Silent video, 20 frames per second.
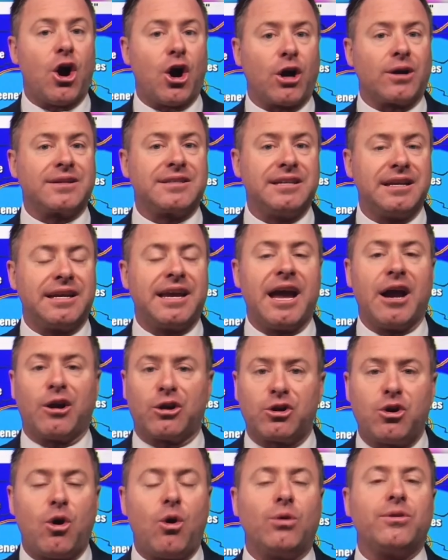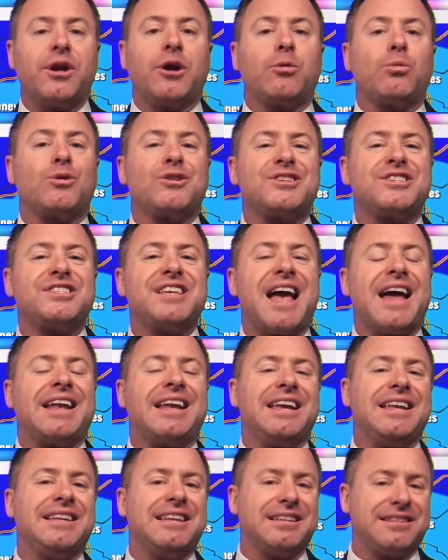Arctic air, cold air, we're
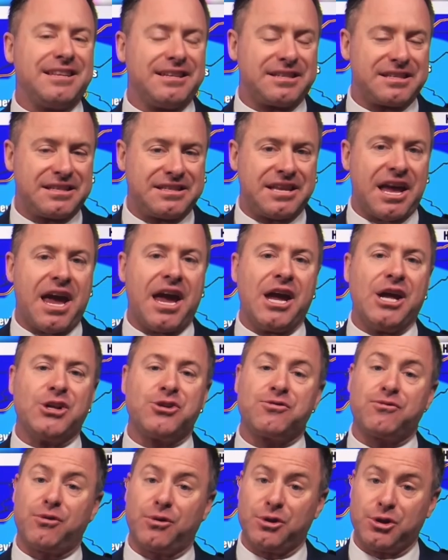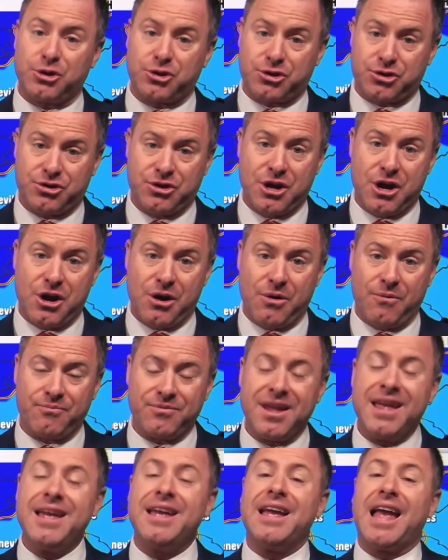setting the stage for the snow,
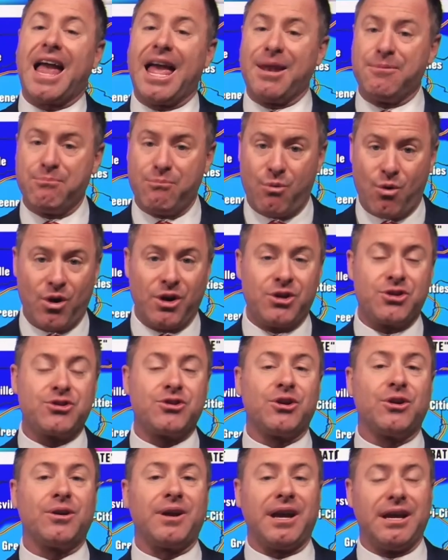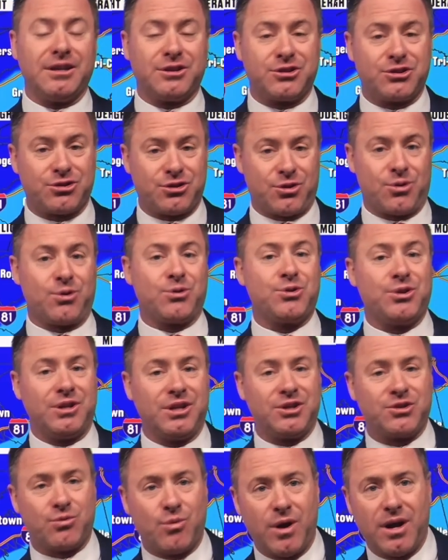and moisture is surging
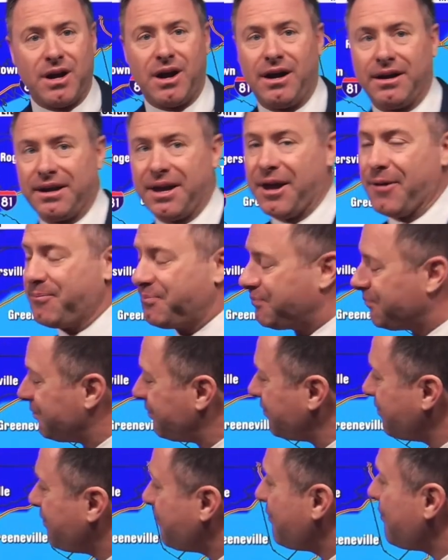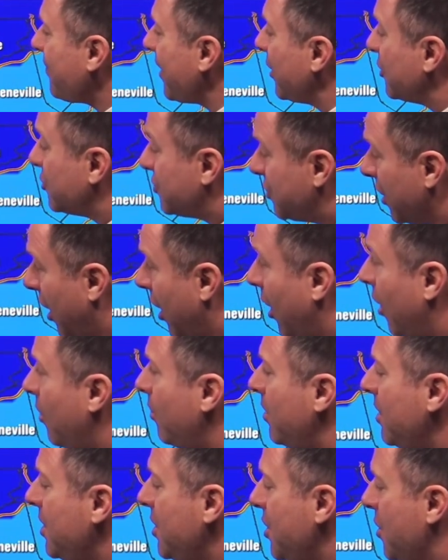its way on in.
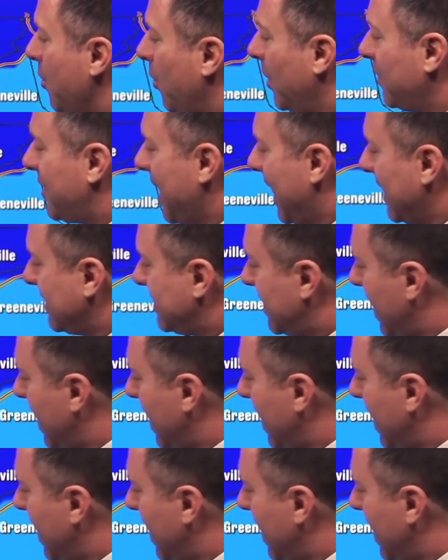So with that